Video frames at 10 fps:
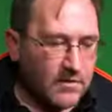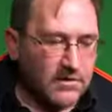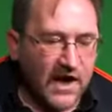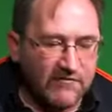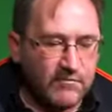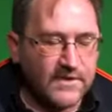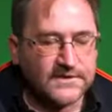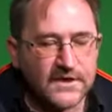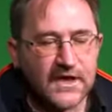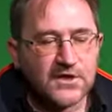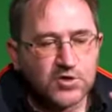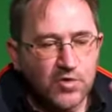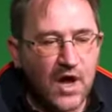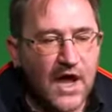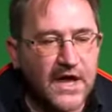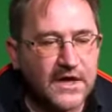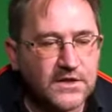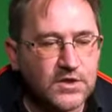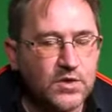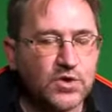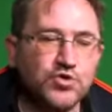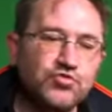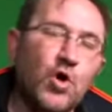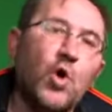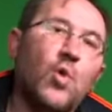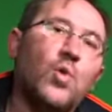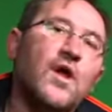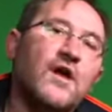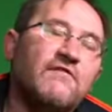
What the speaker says: or governments trying to control